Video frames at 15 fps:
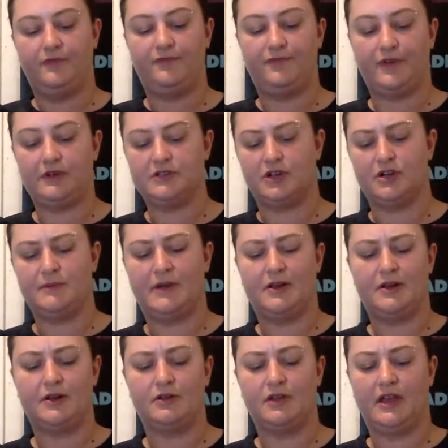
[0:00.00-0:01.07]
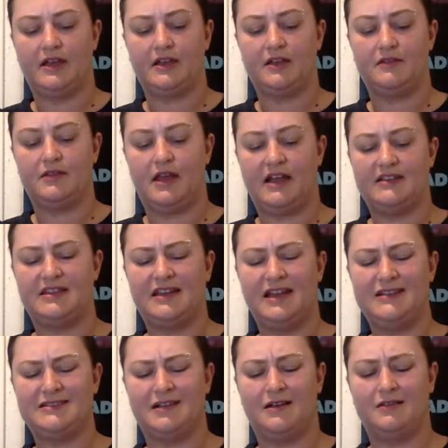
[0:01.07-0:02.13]
first heard about it, or like, I think I
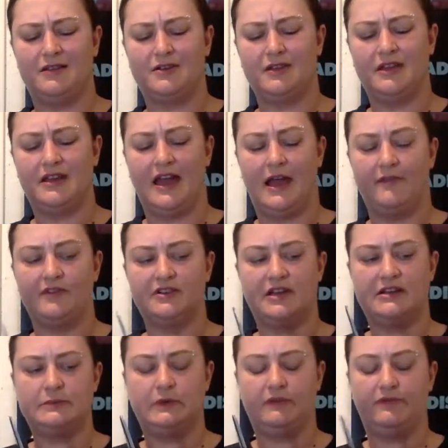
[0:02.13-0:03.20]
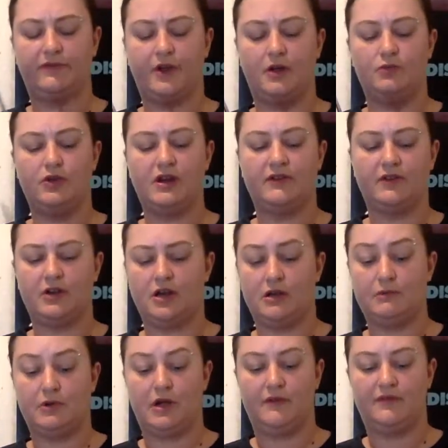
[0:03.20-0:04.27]
saw literally an advertisement from whatever
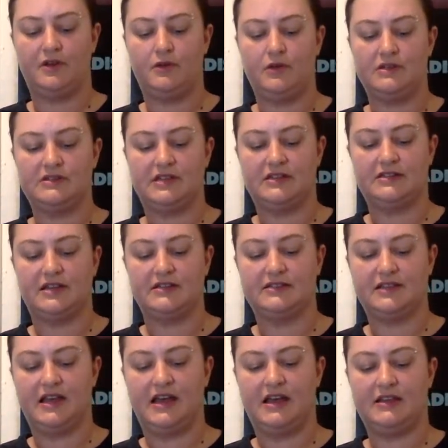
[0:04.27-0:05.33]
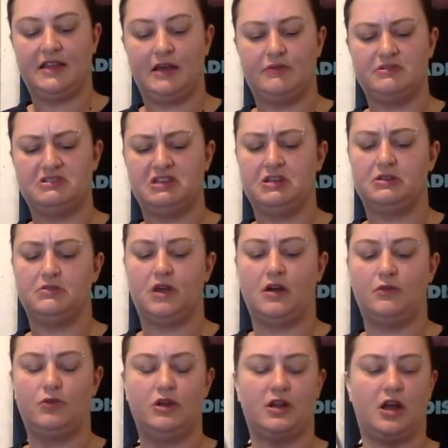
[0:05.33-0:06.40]
nonprofit it was that does that. And that was like
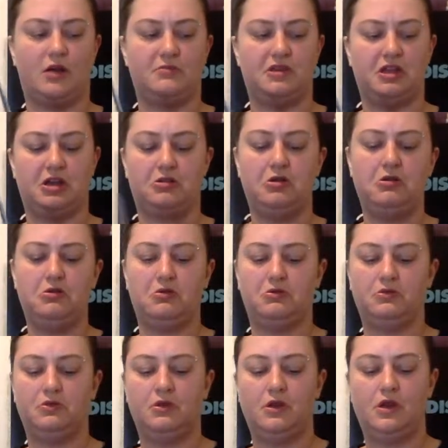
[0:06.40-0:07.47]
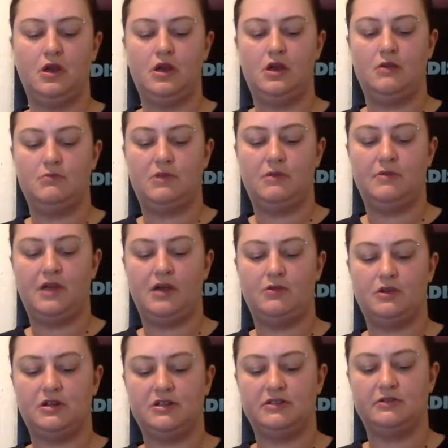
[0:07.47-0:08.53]
what got me like, oh, maybe I
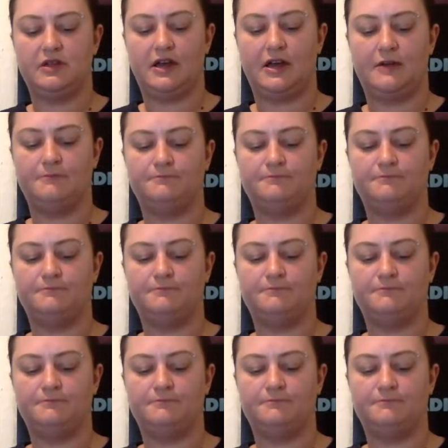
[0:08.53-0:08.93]
want to do that.